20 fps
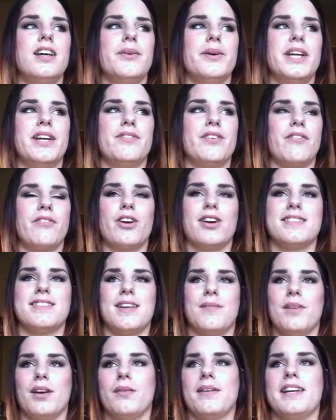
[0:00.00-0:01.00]
Whenever I've got
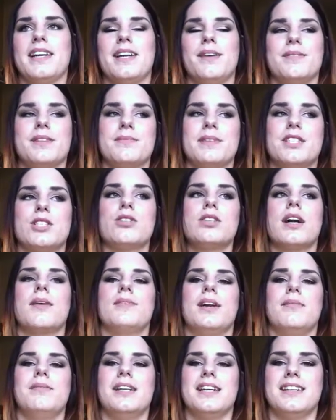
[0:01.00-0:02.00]
something on my lips, I'm like, don't come
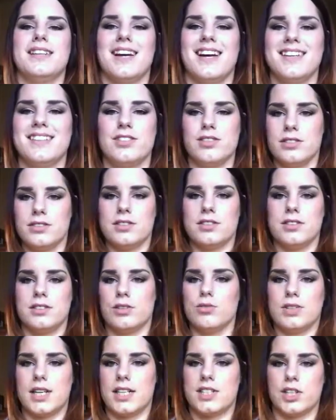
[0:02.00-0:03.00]
near me, like, don't
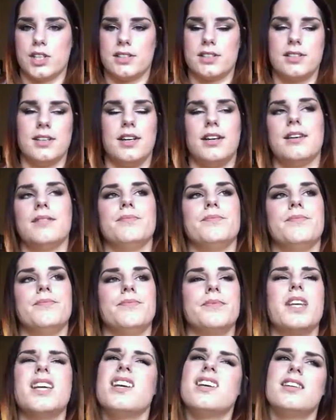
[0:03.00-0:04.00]
touch it,
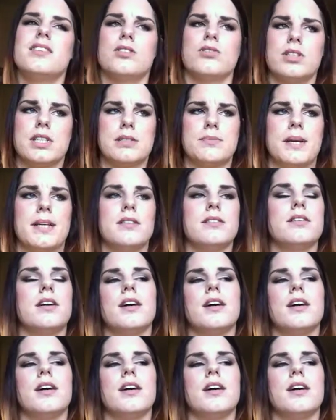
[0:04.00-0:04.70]
don't kiss me.